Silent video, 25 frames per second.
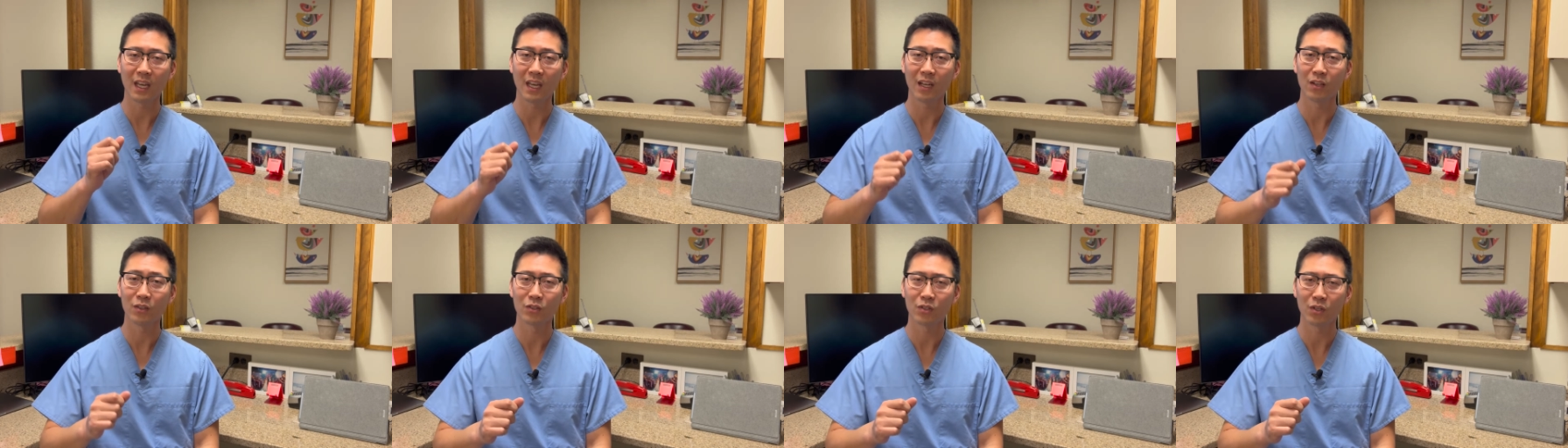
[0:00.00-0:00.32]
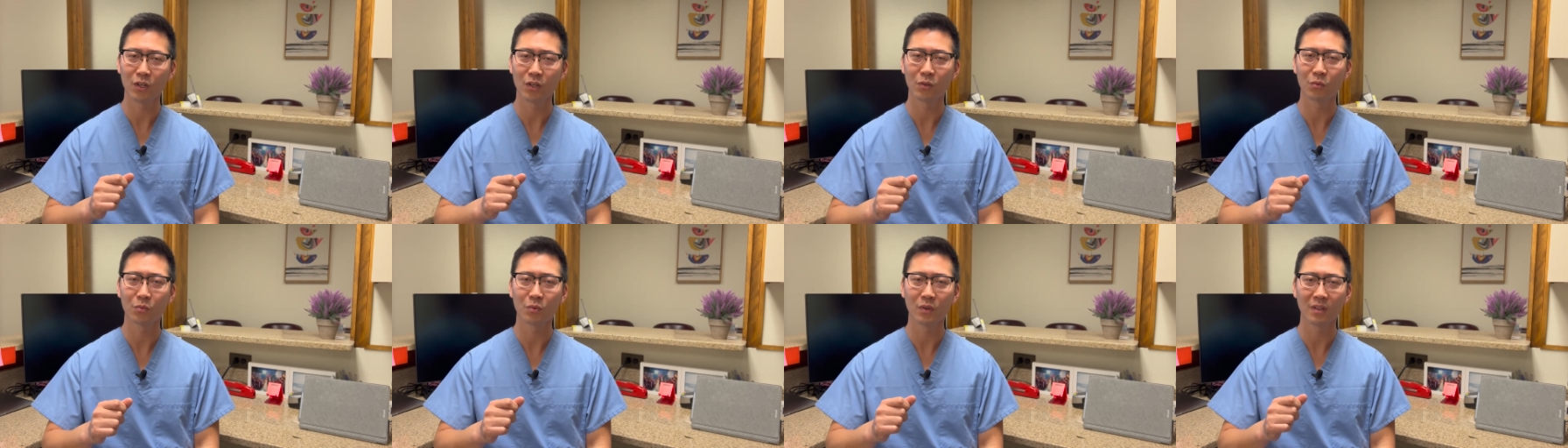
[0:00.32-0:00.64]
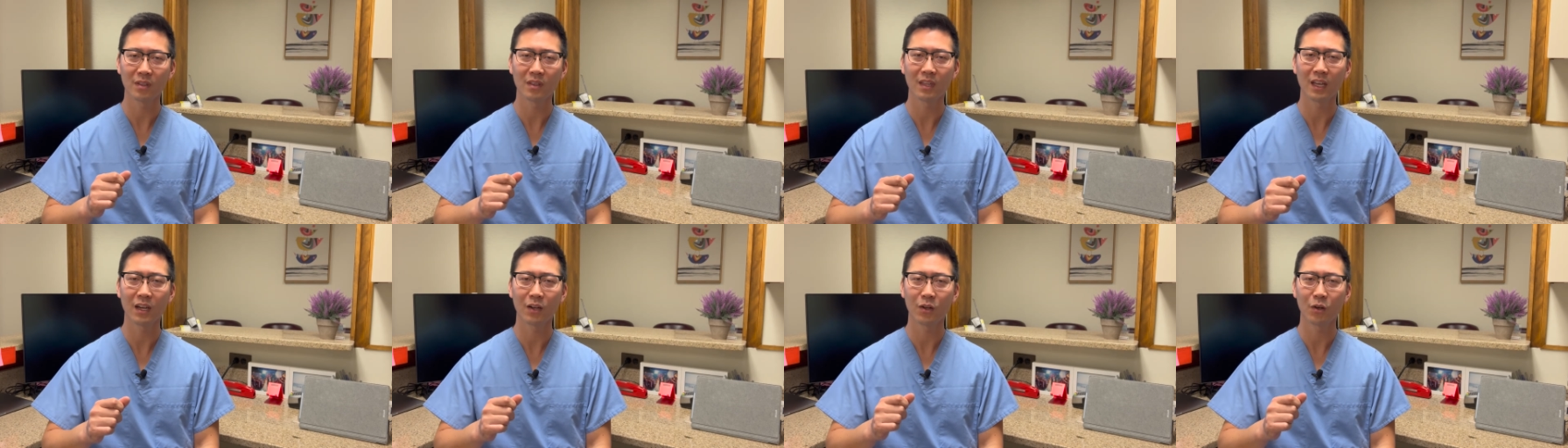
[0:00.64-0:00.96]
entered
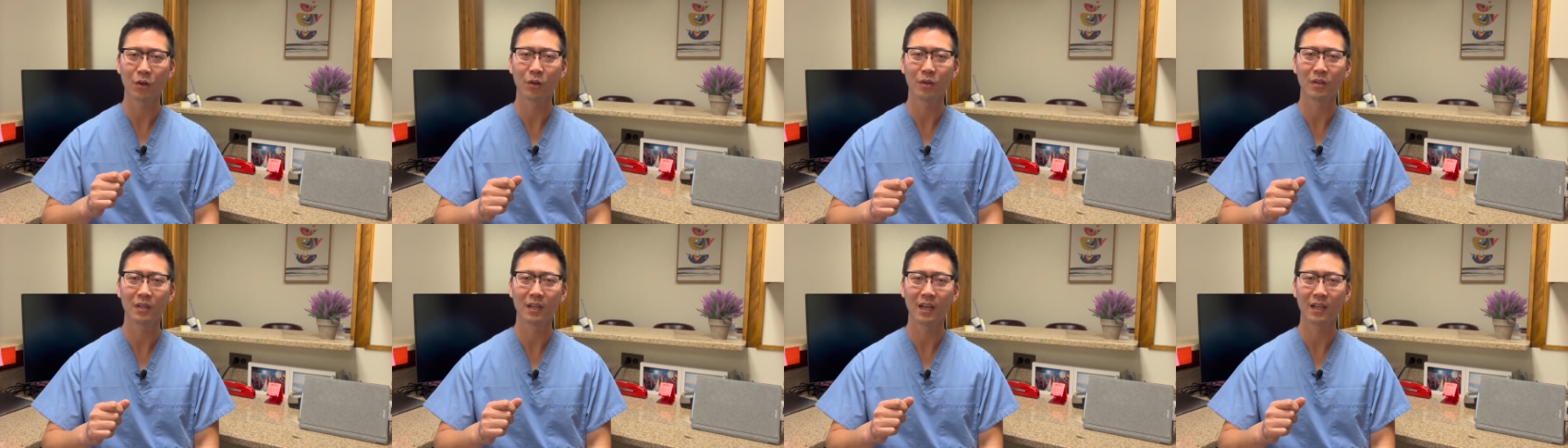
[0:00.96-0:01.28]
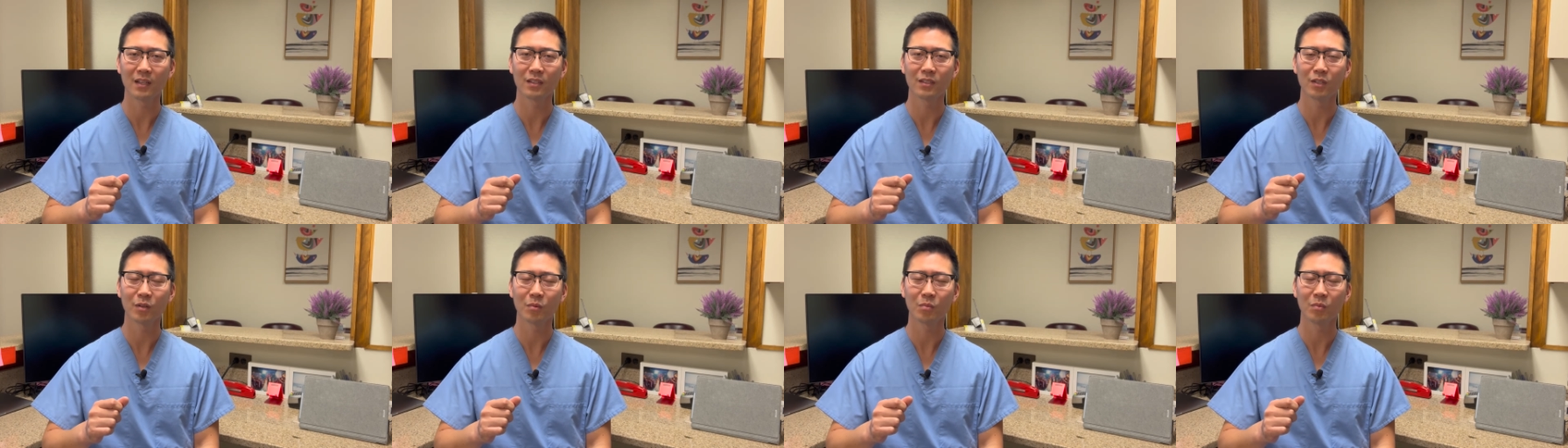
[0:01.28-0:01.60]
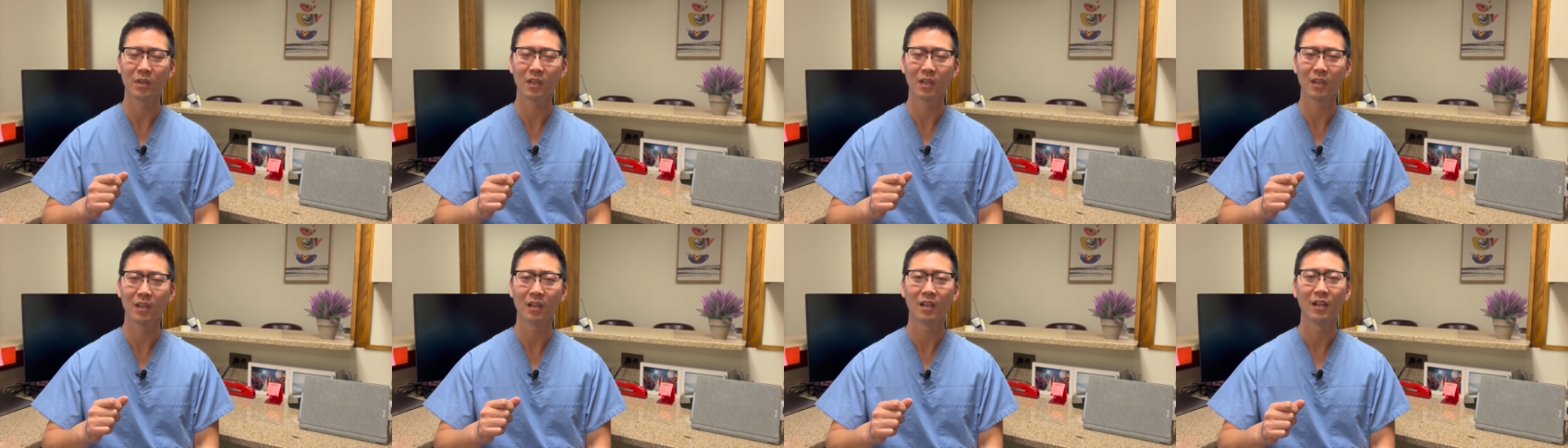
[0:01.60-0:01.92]
with that
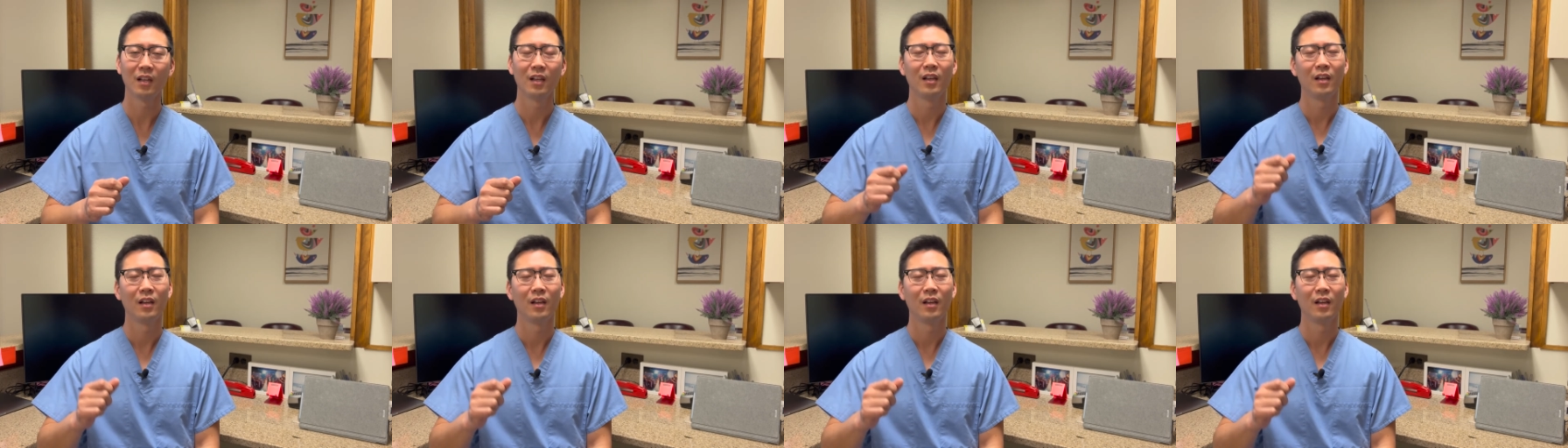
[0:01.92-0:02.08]
colonoscopy,